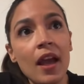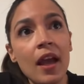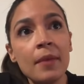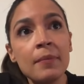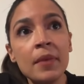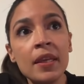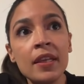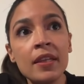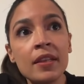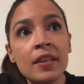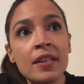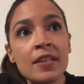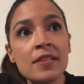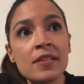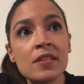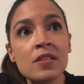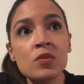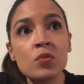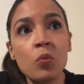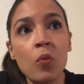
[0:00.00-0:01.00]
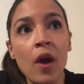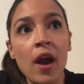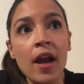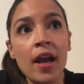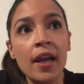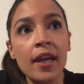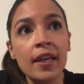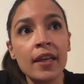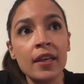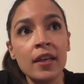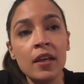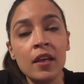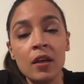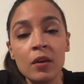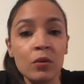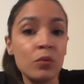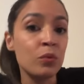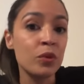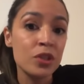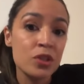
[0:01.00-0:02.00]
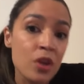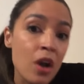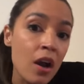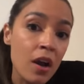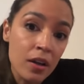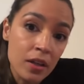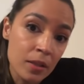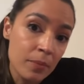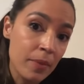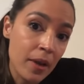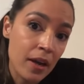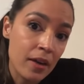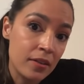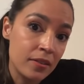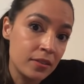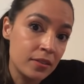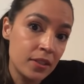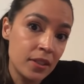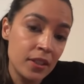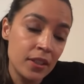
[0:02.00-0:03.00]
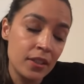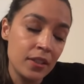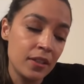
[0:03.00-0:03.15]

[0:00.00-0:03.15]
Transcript: I mean, this is why when we talk about